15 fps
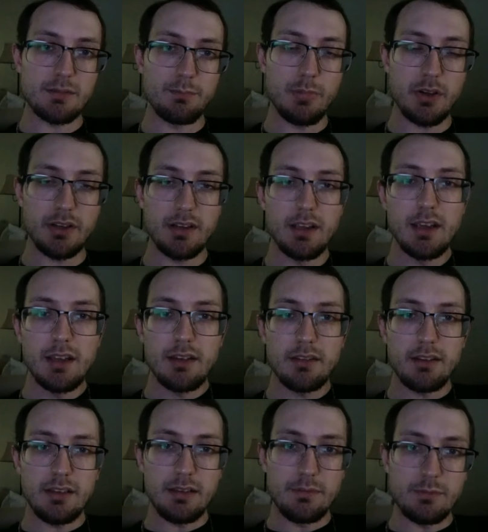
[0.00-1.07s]
but
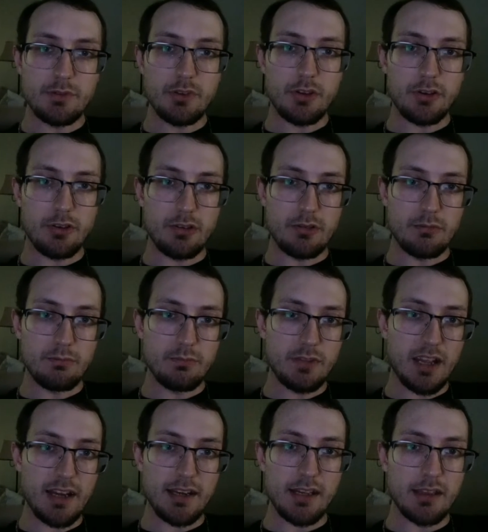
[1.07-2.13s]
the slugger
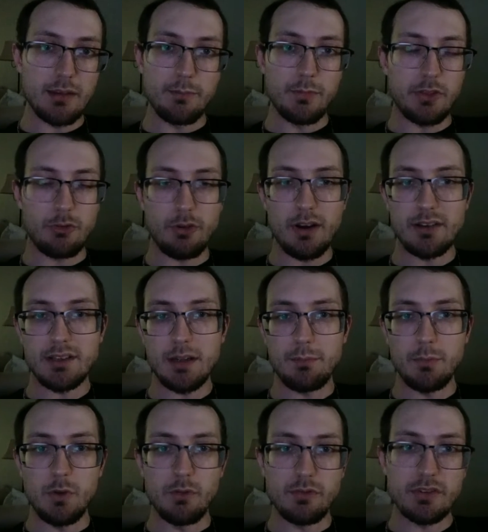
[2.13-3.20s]
can't hit them with the ground type
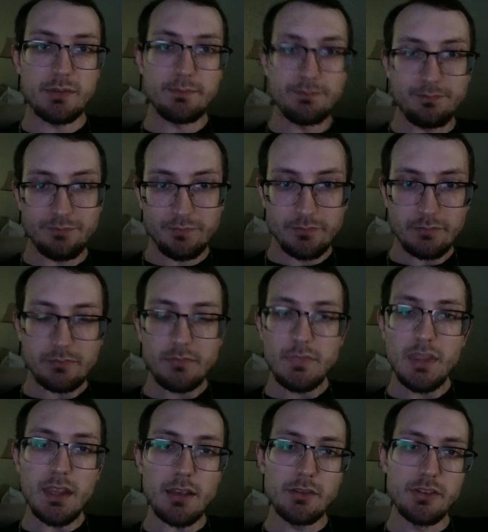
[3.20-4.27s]
moves,
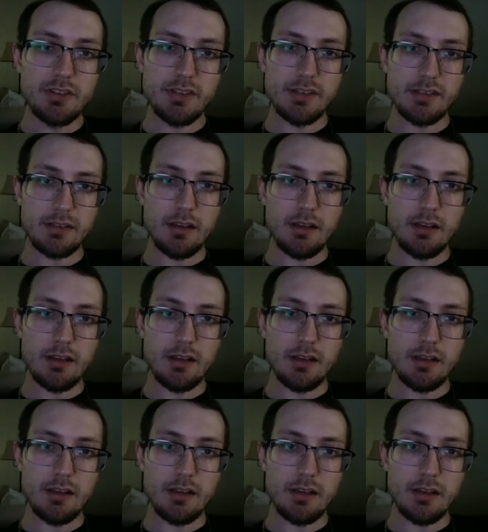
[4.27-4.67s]
just as